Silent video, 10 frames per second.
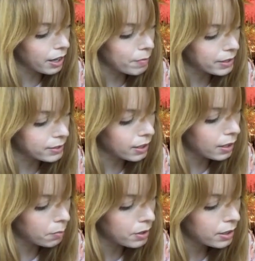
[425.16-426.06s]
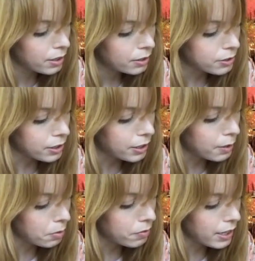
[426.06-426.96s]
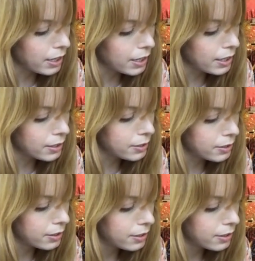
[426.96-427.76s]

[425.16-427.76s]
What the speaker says: and I messed up. Just going to improvise.